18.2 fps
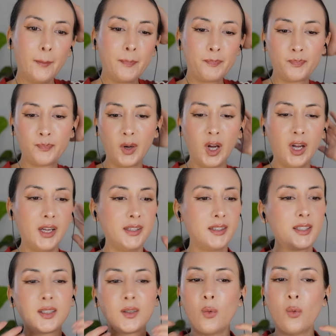
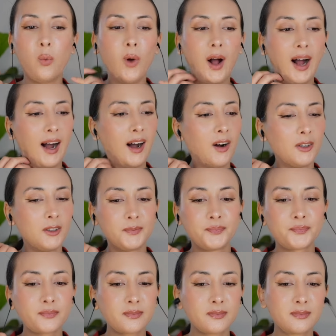But
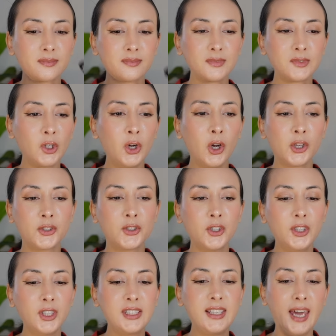wow.
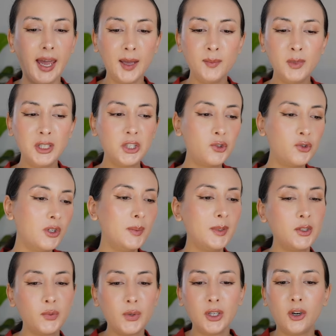Also the chemistry
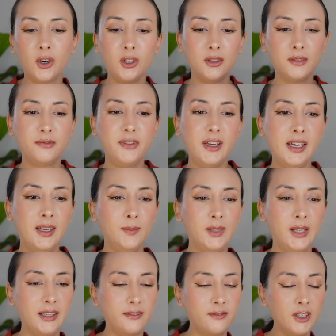between all of
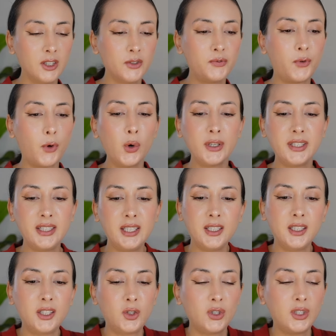them, like their
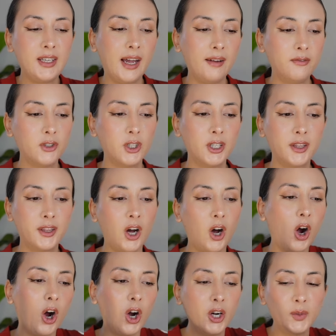voices together,
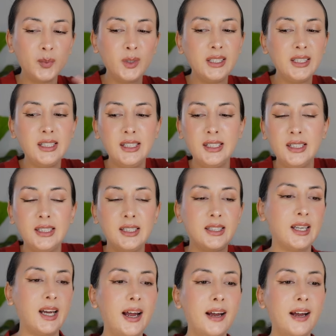the harmonies,